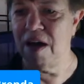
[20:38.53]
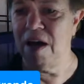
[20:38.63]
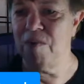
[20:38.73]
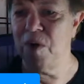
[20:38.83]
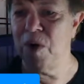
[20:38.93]

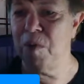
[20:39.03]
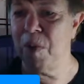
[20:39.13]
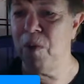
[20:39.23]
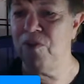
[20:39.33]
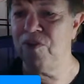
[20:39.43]
I'm going to
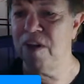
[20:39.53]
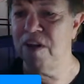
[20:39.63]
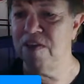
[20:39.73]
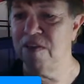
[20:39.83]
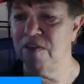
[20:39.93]
post it
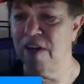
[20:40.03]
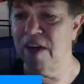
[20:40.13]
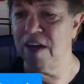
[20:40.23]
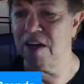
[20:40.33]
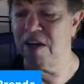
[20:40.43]
in the
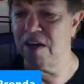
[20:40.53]
link.